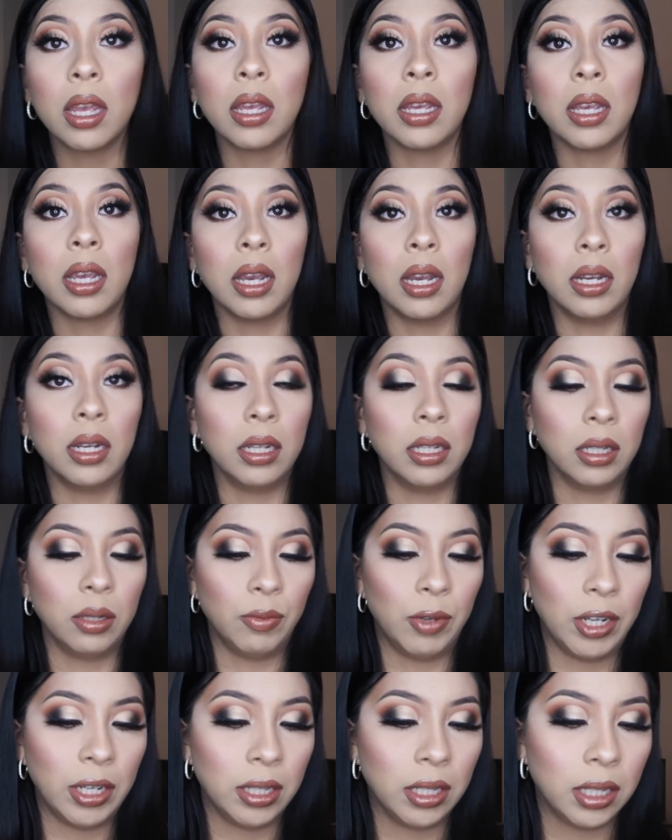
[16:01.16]
Yeah,
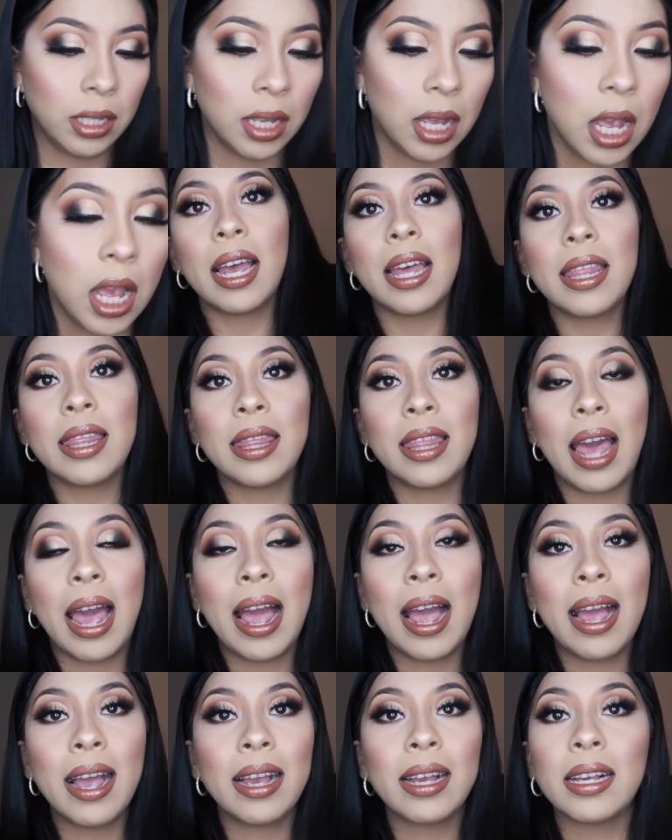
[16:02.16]
anyways.
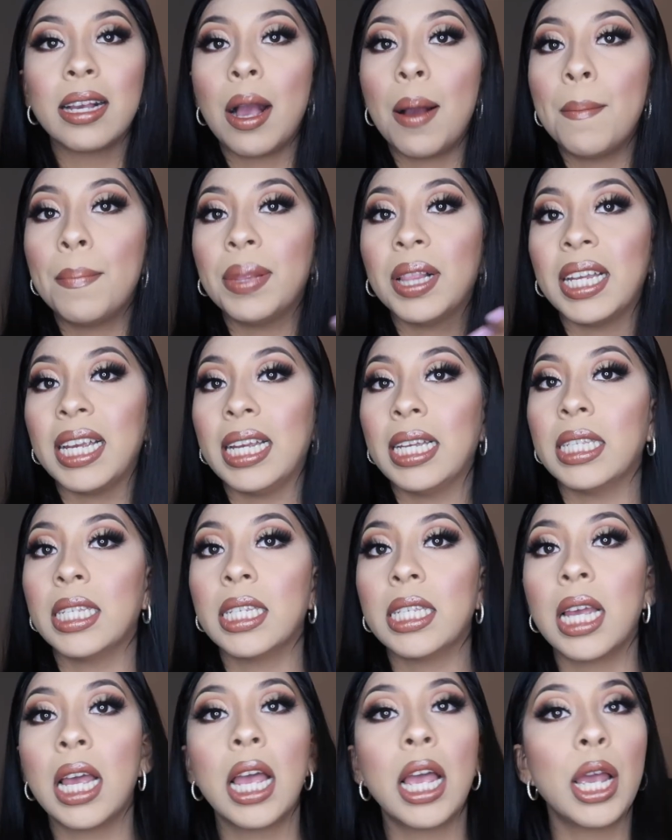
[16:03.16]
That completes
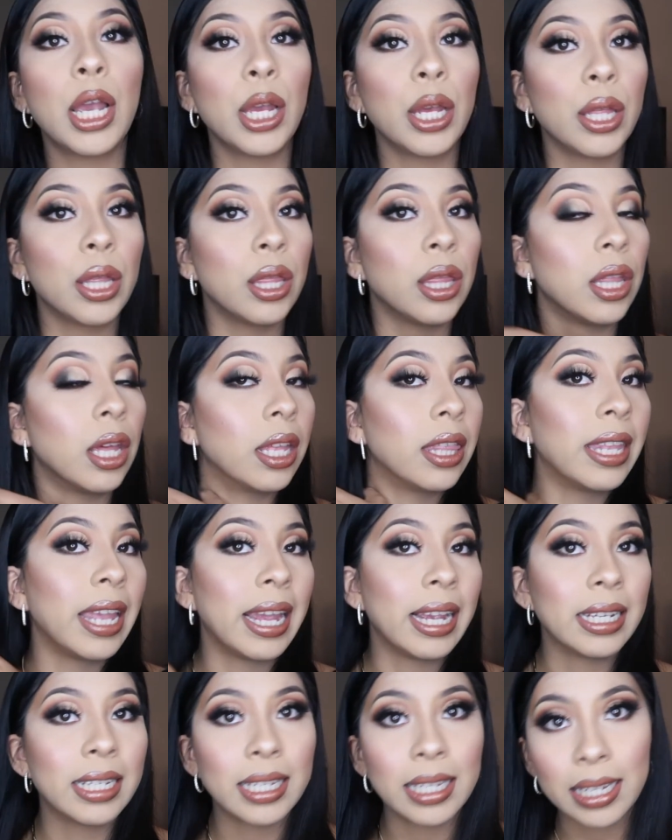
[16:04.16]
the
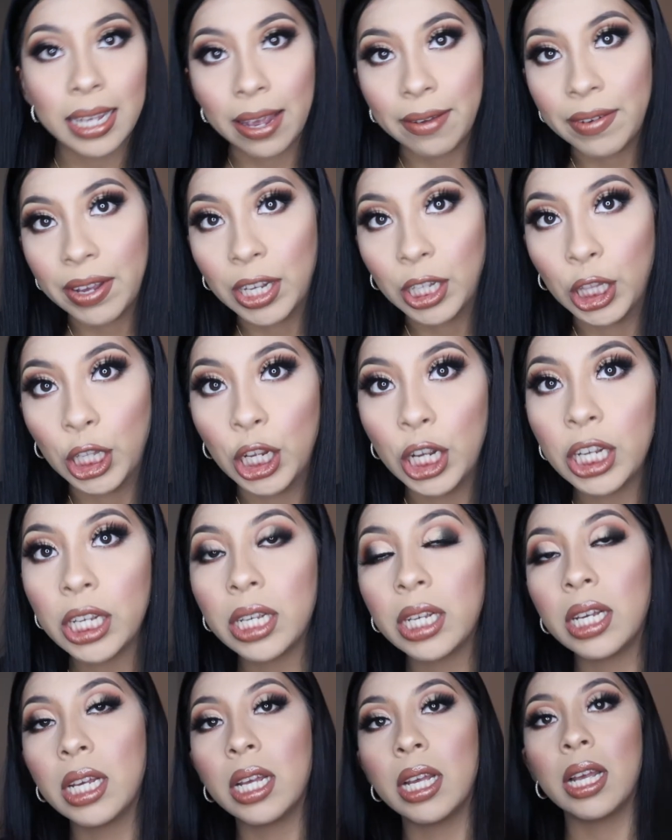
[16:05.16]
Thanksgiving look.
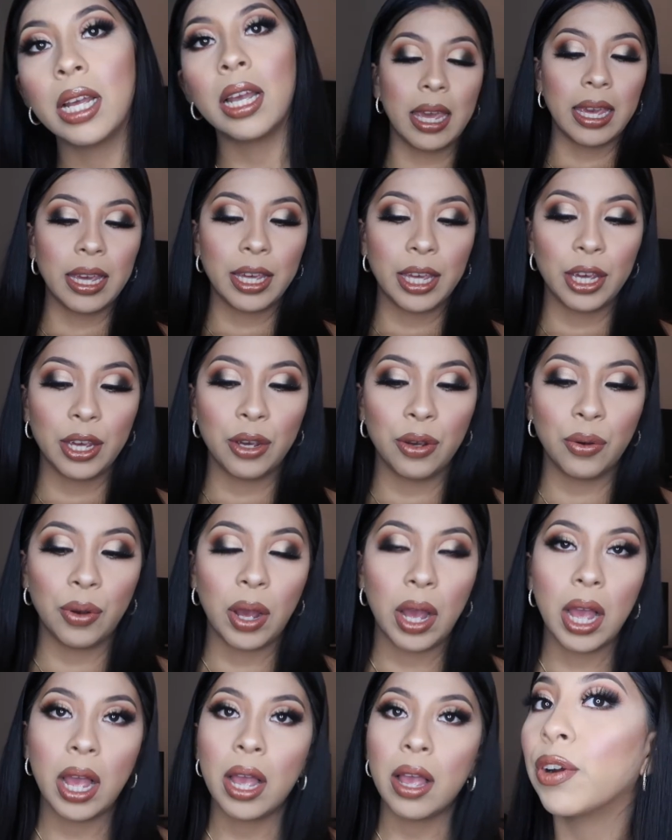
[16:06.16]
Thank you
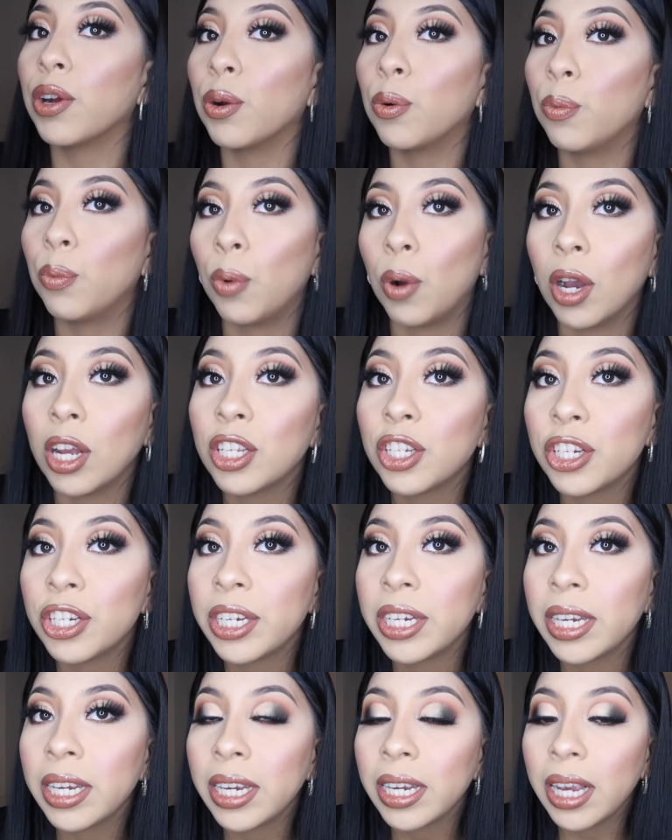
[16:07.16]
for
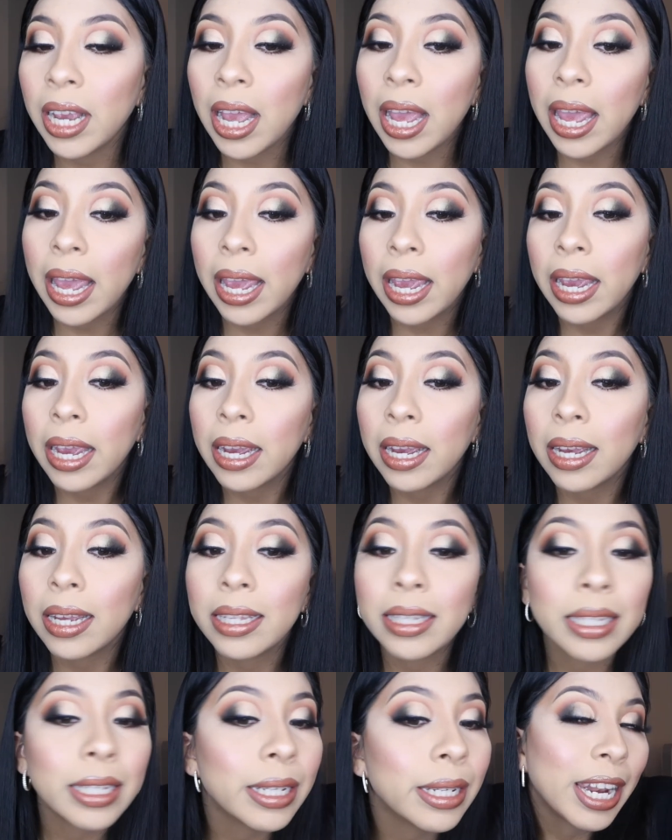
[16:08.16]
watching
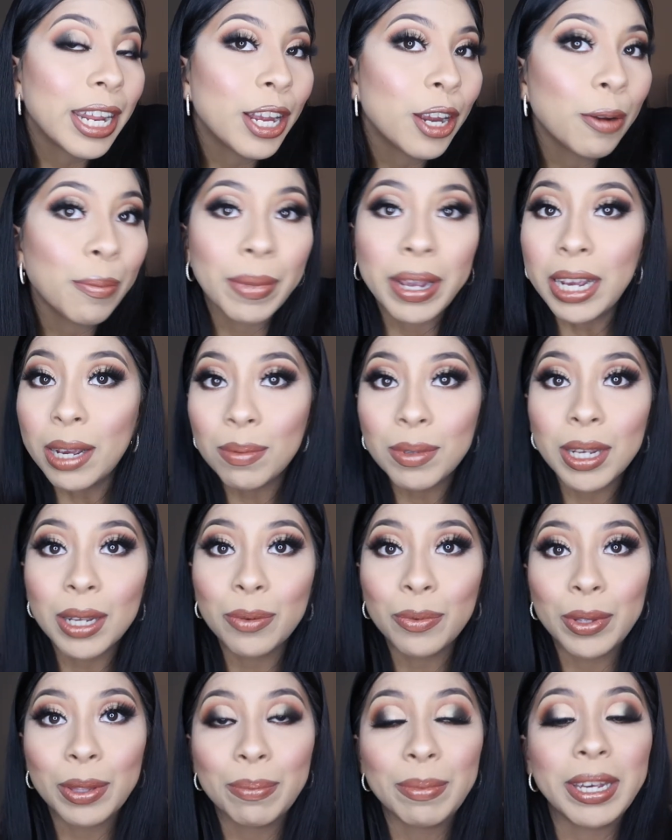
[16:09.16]
and getting your makeup
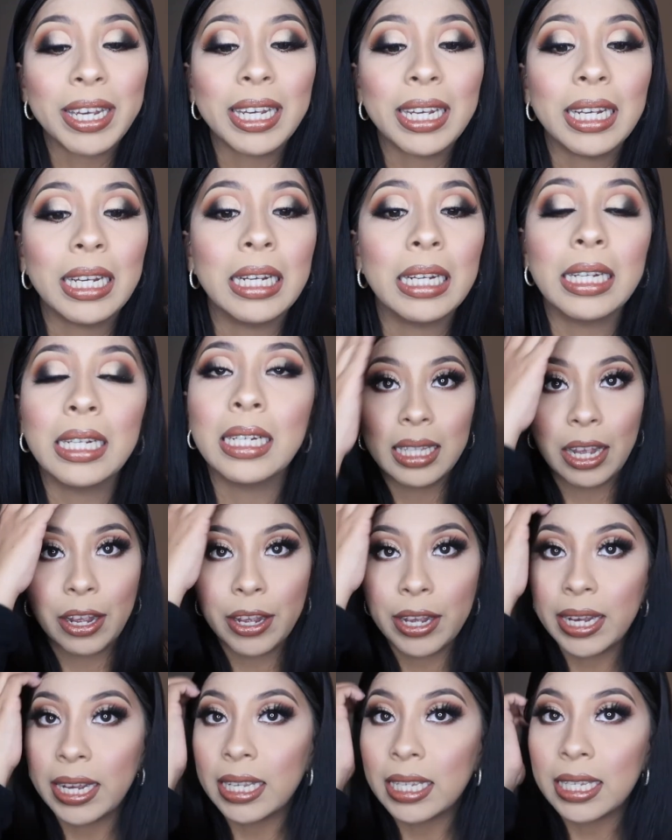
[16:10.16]
done with me. Now
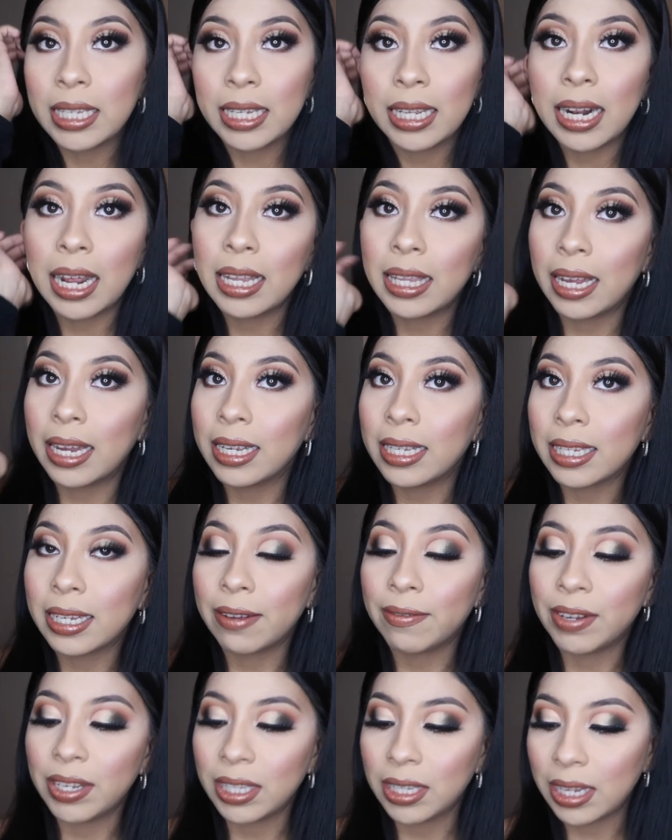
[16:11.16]
you can sit at
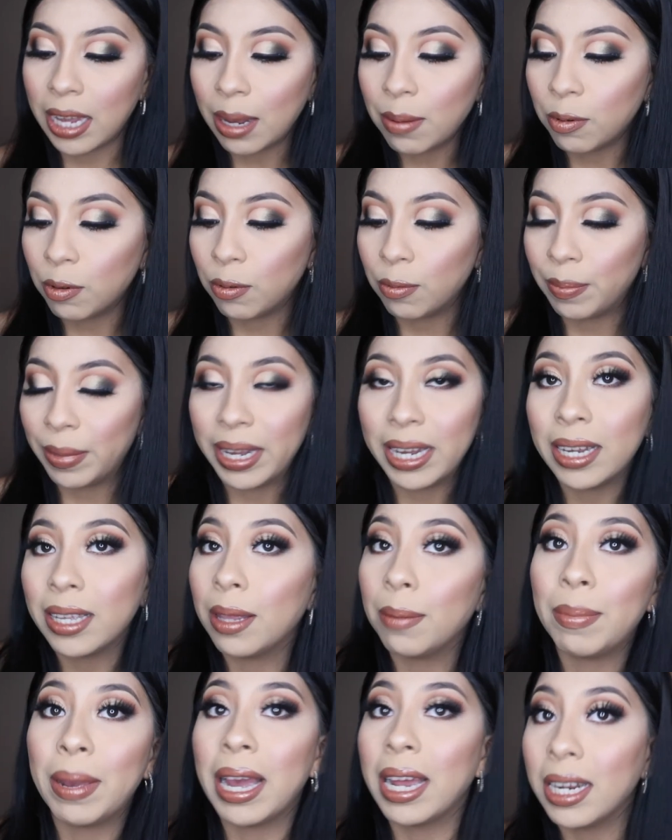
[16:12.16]
Thanksgiving table being
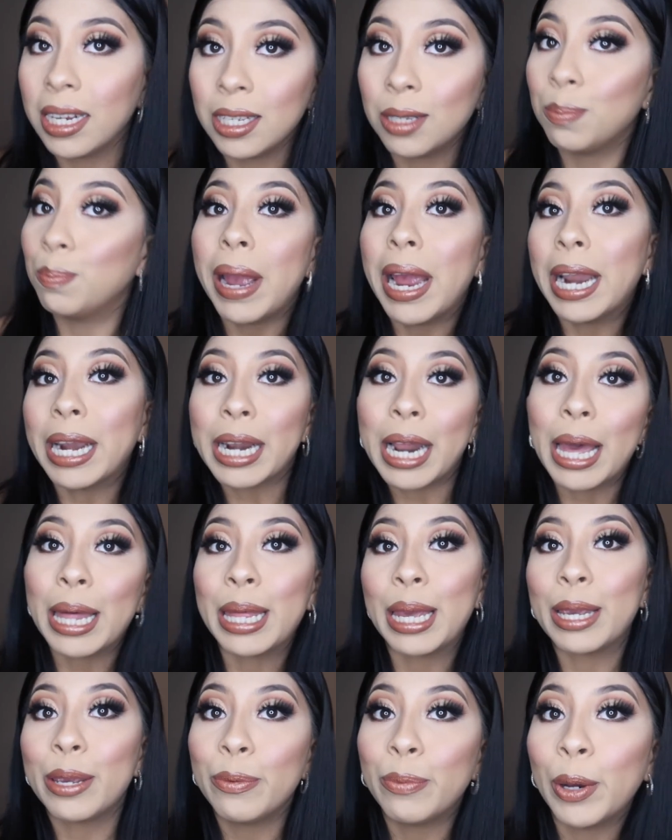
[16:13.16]
the baddest perra
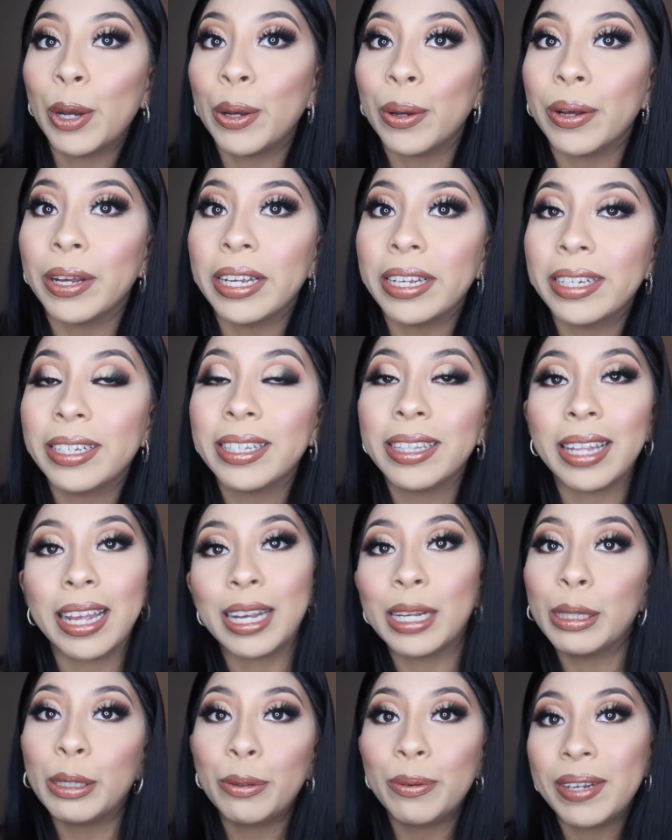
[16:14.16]
that you want.
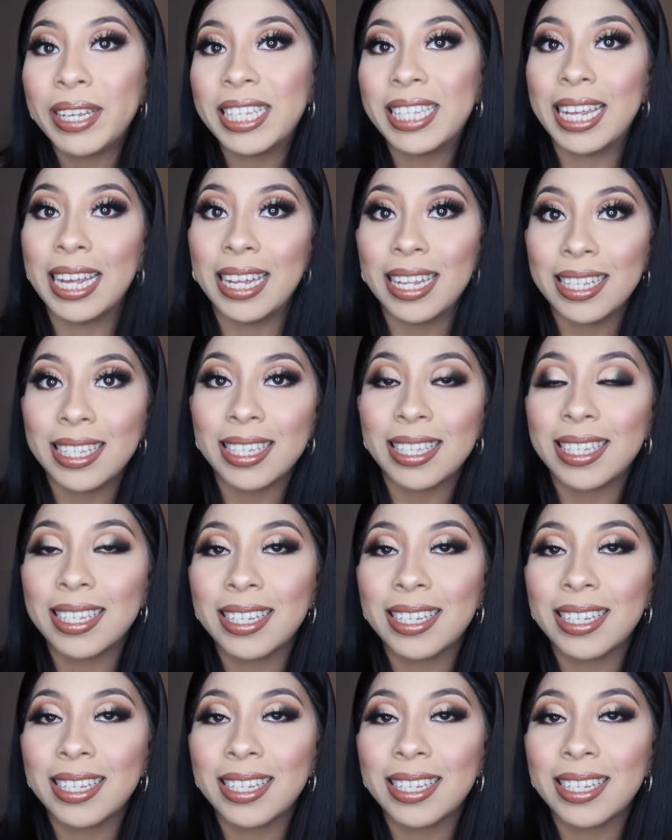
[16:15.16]
Like Louis says.